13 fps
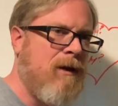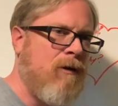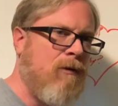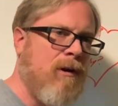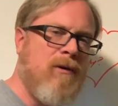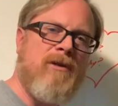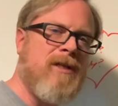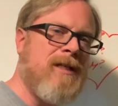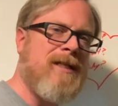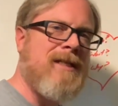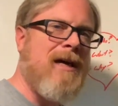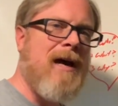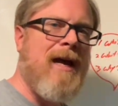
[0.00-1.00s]
grows
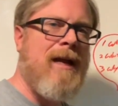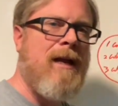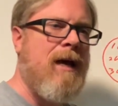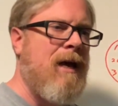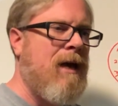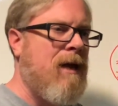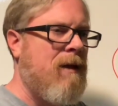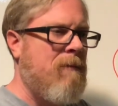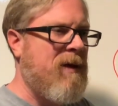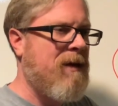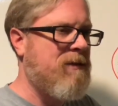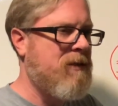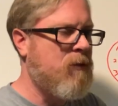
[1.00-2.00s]
inside
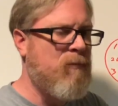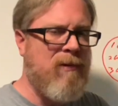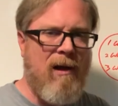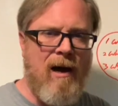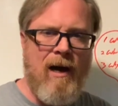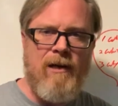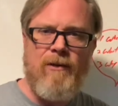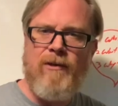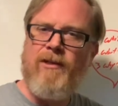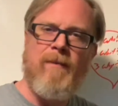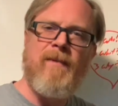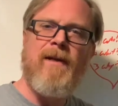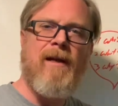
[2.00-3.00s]
because it's blocked or
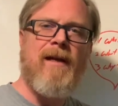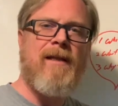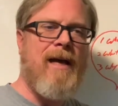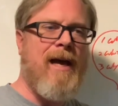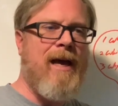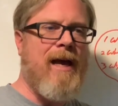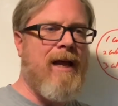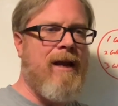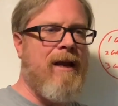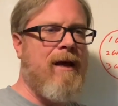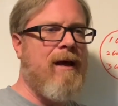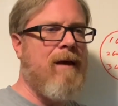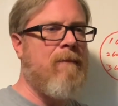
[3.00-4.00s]
something like that,
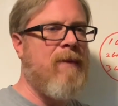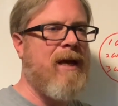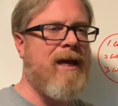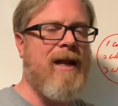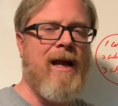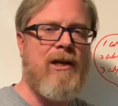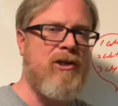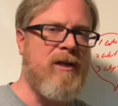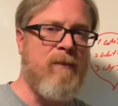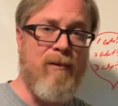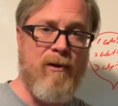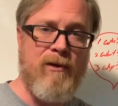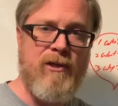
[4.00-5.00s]
and it can actually
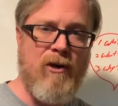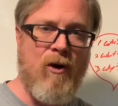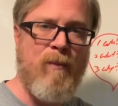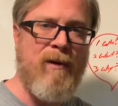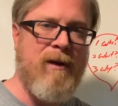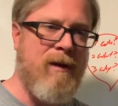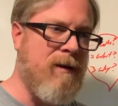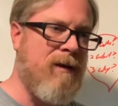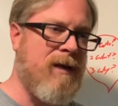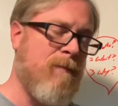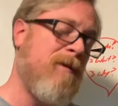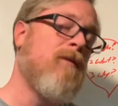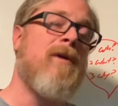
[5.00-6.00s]
burst open and it
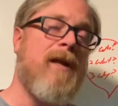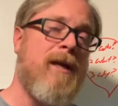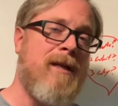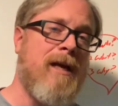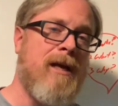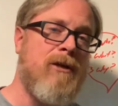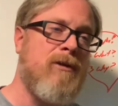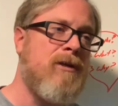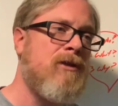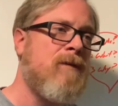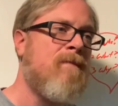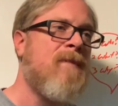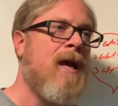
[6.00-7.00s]
can be really dangerous.